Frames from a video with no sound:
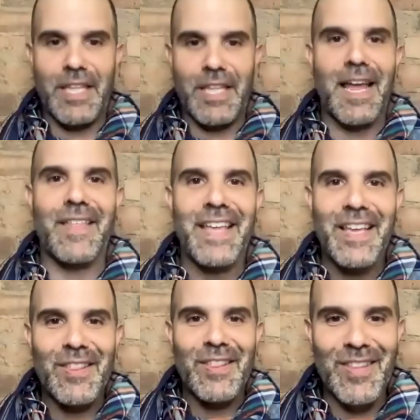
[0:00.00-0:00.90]
the
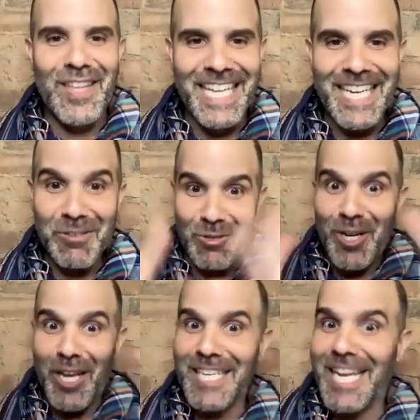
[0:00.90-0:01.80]
that it is
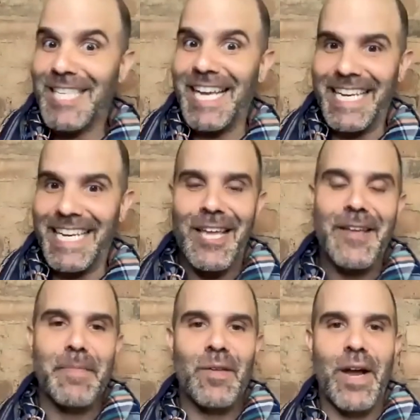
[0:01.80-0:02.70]
just a site,
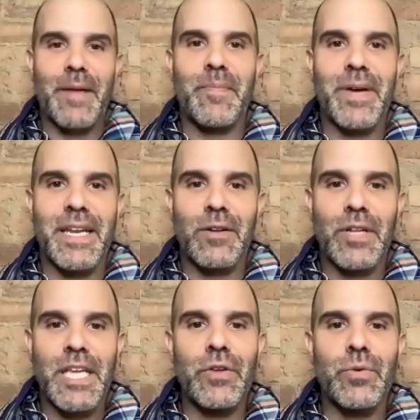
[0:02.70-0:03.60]
right? But it'll
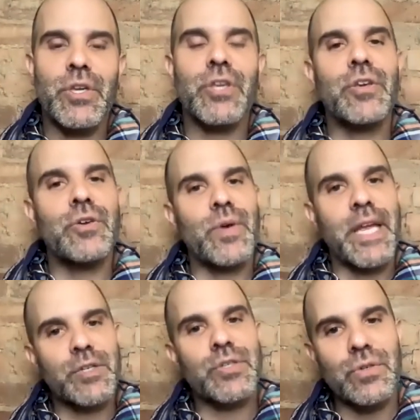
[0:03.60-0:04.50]
give you a cue
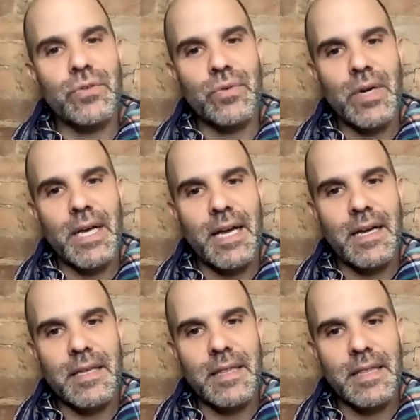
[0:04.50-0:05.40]
into
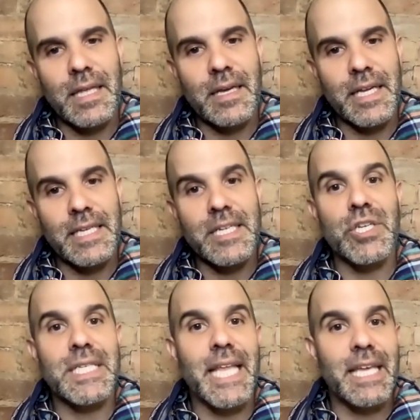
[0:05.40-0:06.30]
uh, the
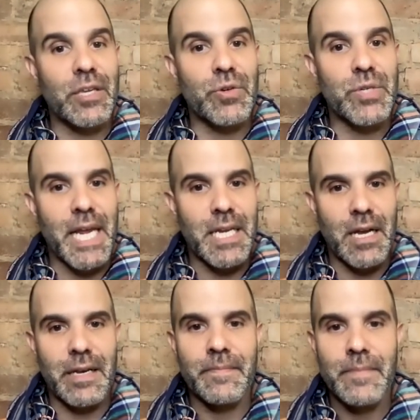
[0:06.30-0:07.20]
indigenous land that you're standing
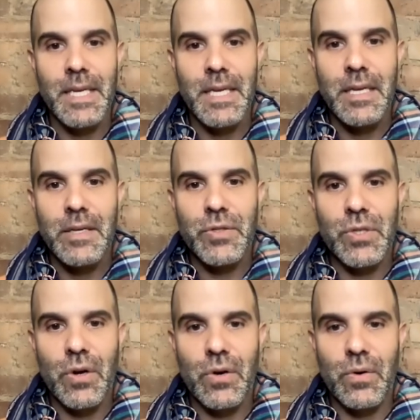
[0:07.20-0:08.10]
on.
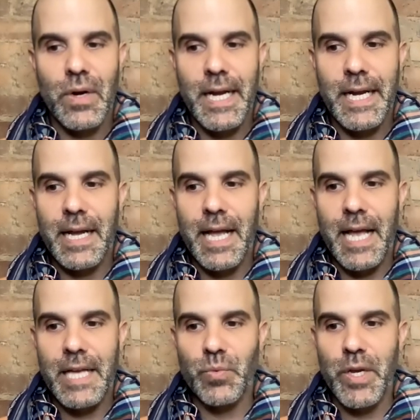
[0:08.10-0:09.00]
So uh,
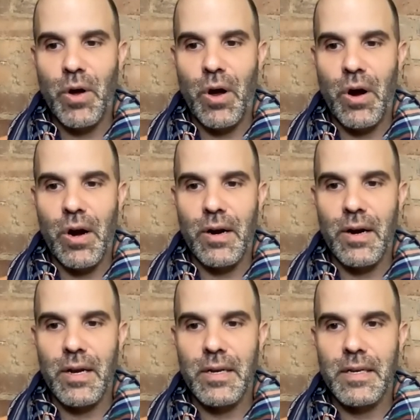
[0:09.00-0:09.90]
as we are
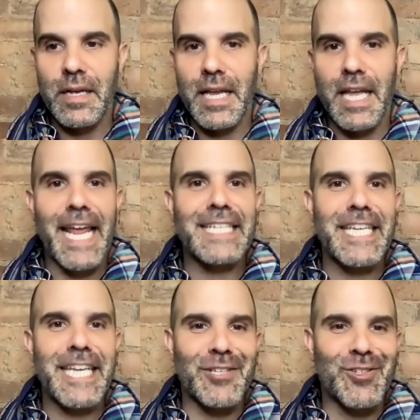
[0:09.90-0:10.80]

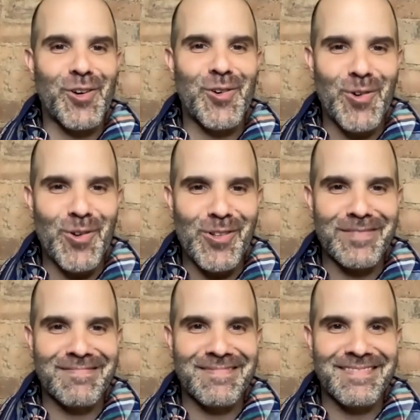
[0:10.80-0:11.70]
connecting and circle